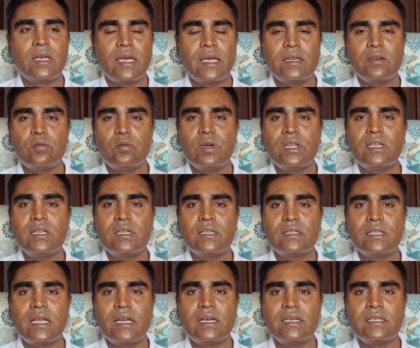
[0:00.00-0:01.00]
And when
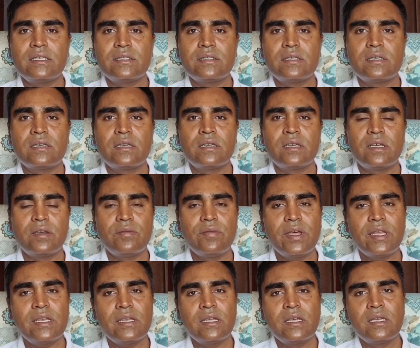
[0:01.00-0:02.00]
there is
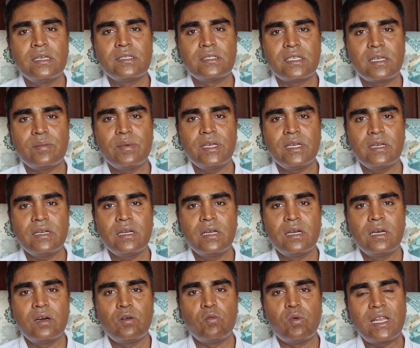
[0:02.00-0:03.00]
even saving
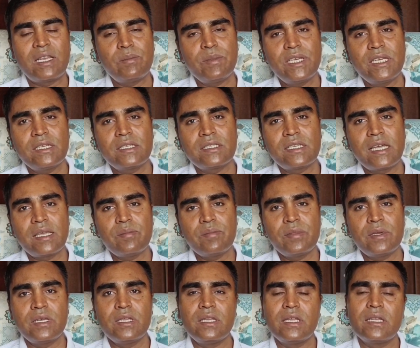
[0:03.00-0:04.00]
1 minute
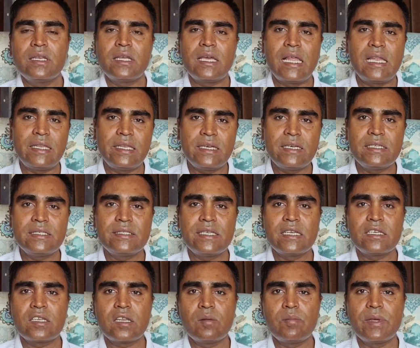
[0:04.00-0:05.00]
time in an elderly
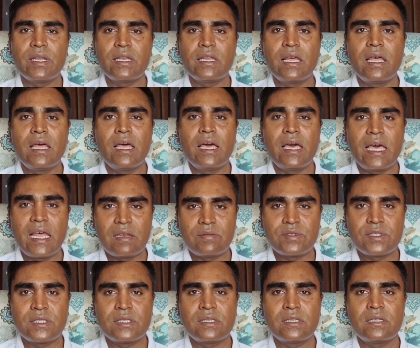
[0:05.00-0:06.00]
gentleman
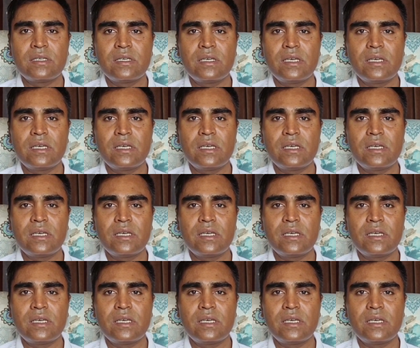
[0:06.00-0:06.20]
helps